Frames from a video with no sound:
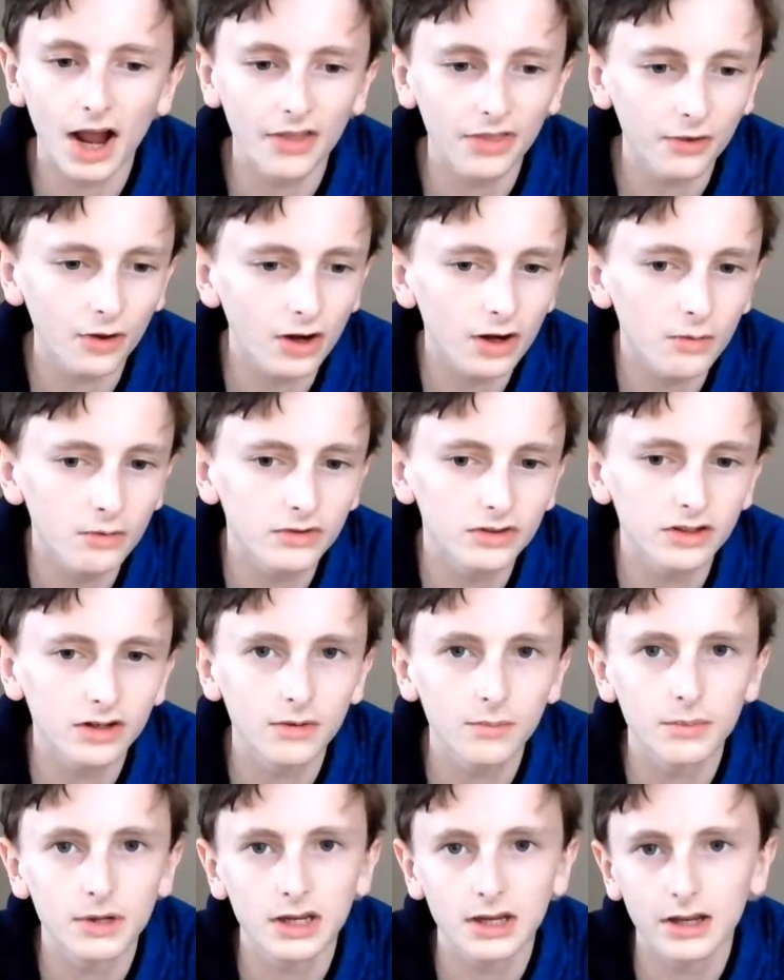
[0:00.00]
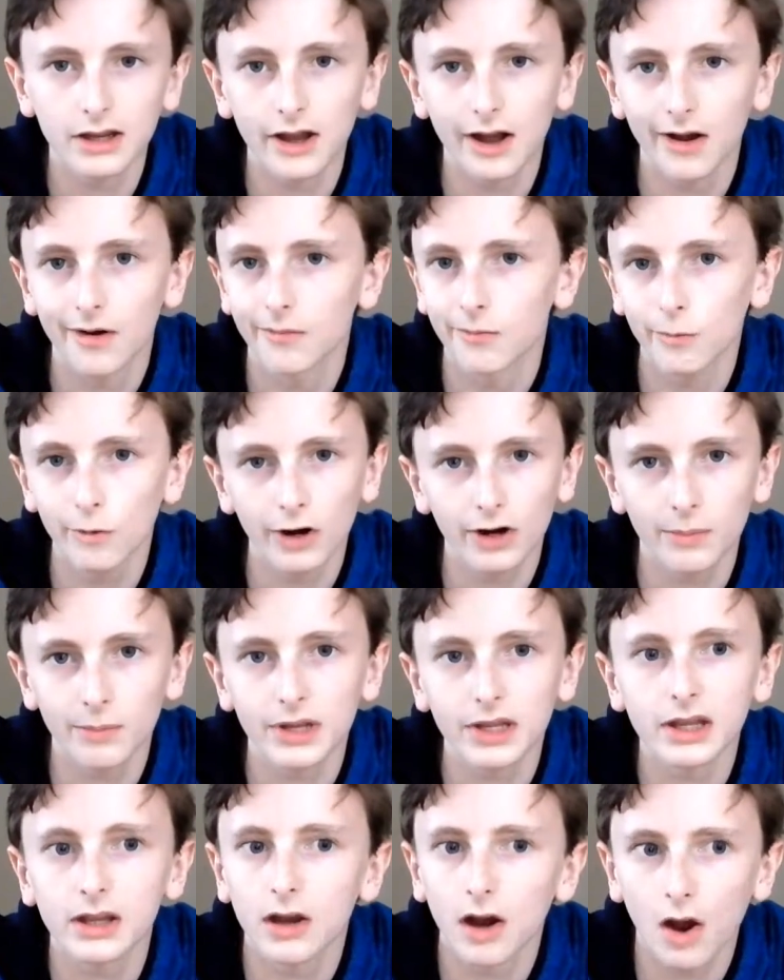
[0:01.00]
I thought it was going to be a
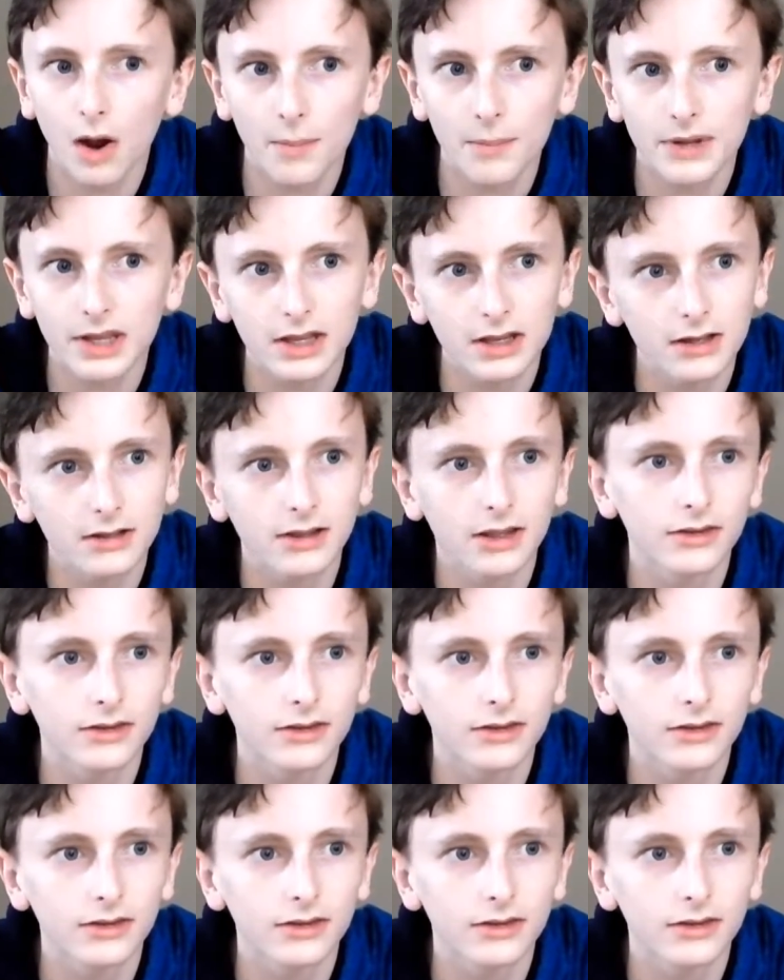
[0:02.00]
wannabe copy.